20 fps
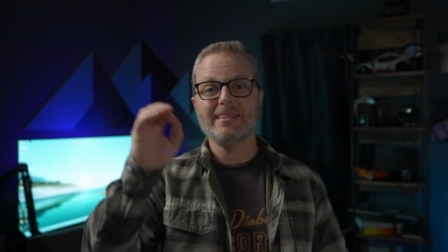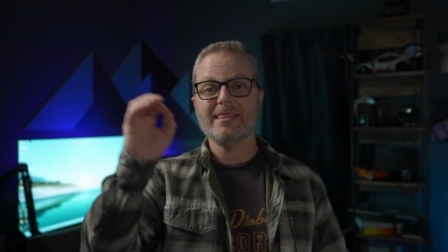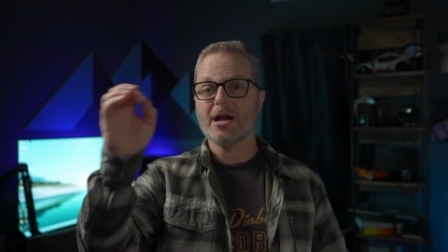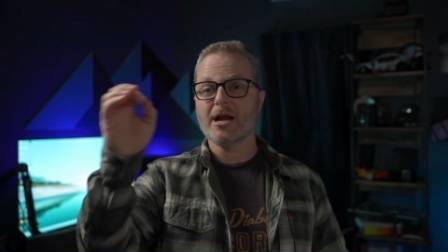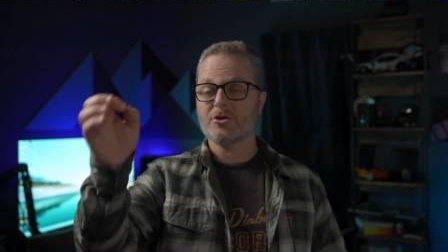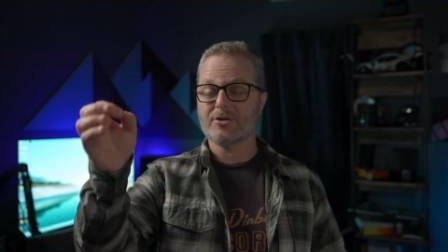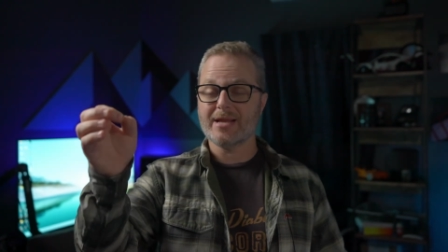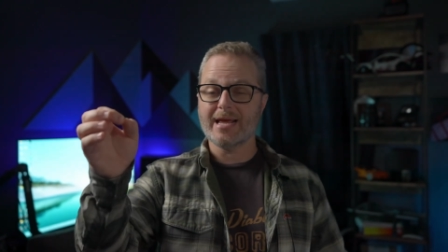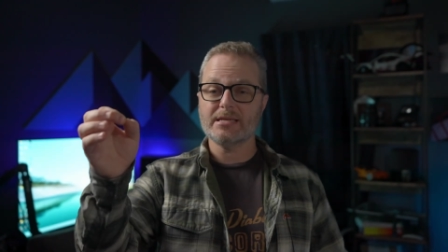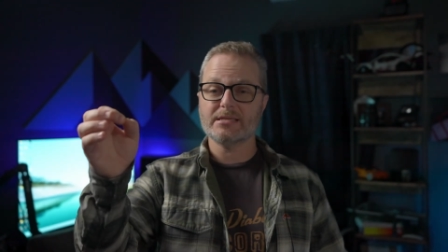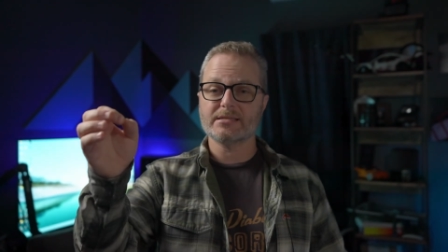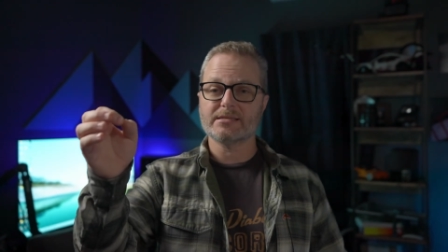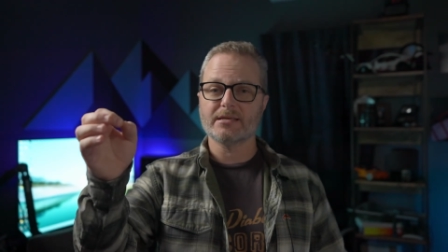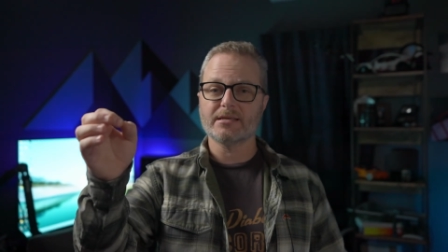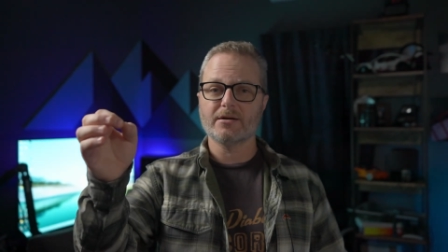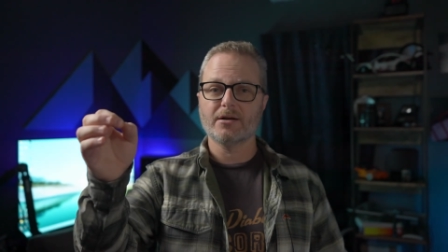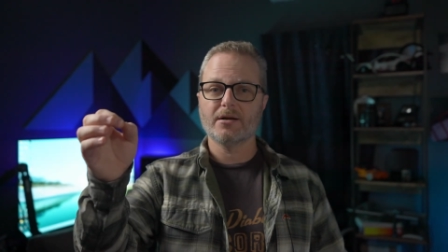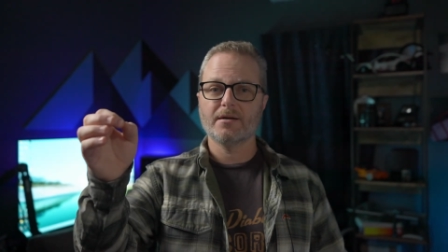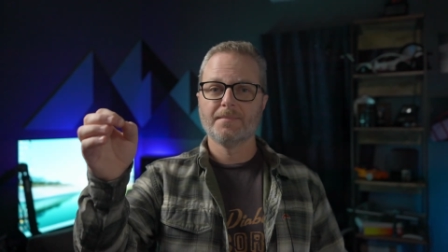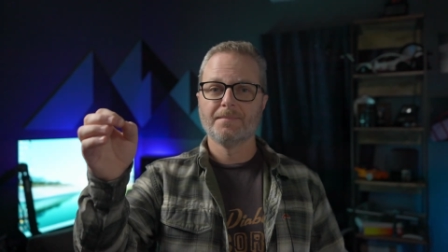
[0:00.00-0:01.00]
their data
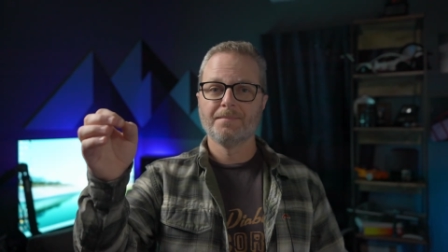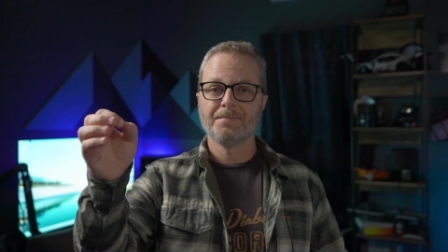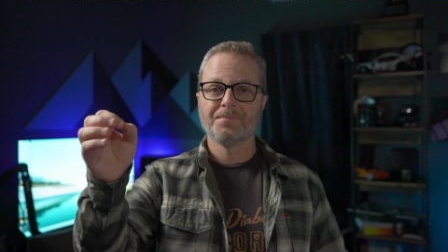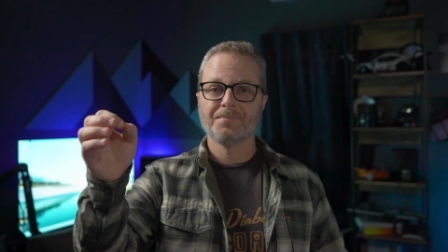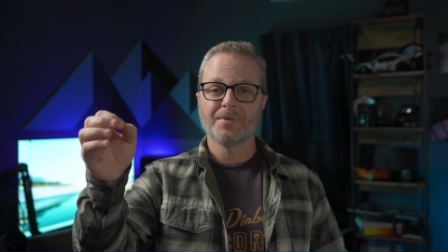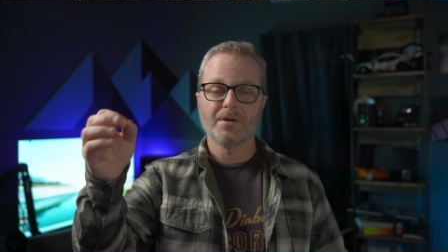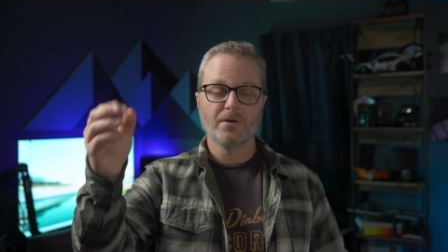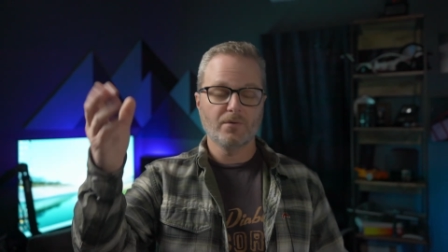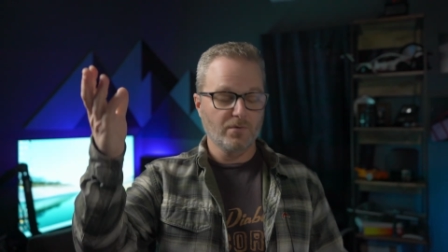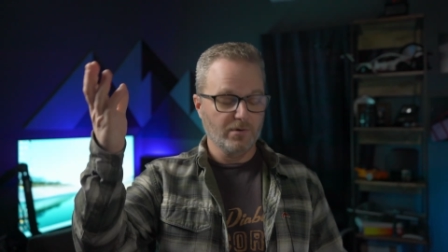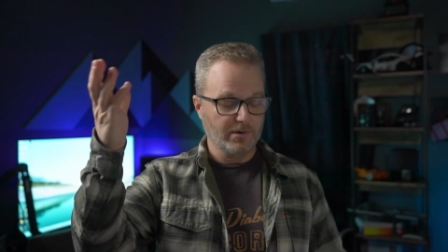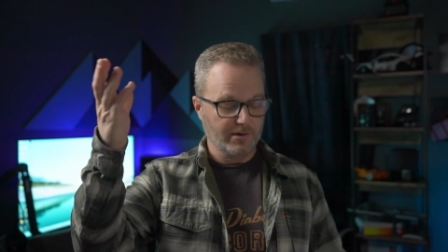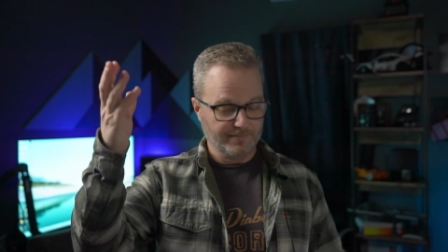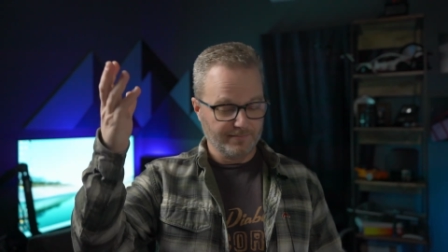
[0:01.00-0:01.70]
center. Or,